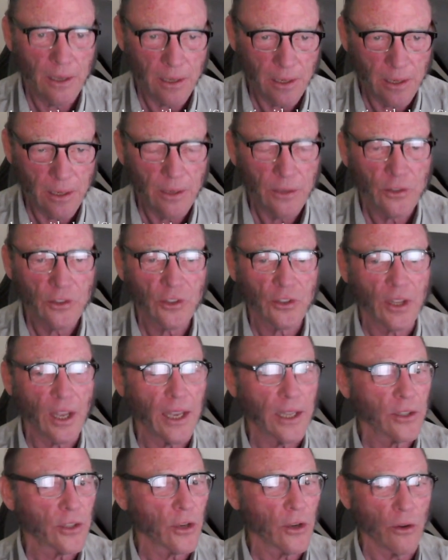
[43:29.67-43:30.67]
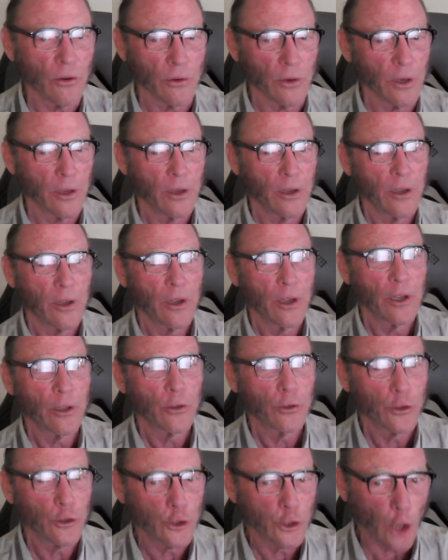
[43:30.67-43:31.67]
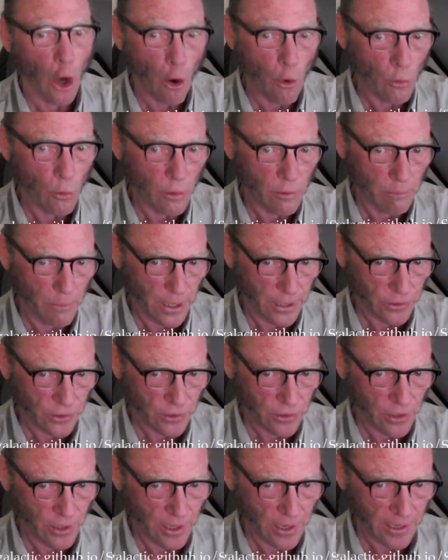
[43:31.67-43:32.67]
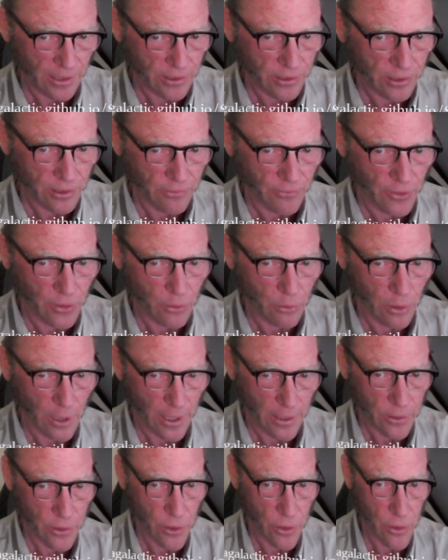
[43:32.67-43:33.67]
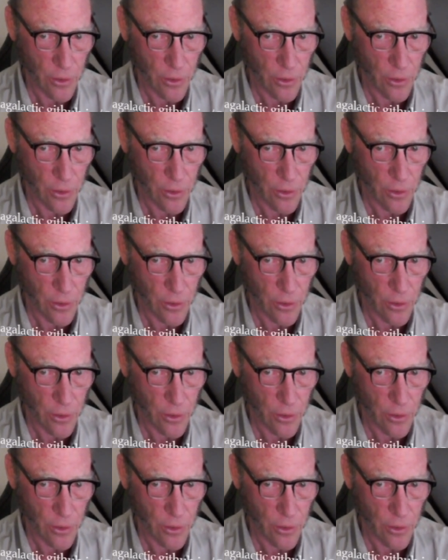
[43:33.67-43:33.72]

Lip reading: Stay tuned. Don't miss the next few lectures.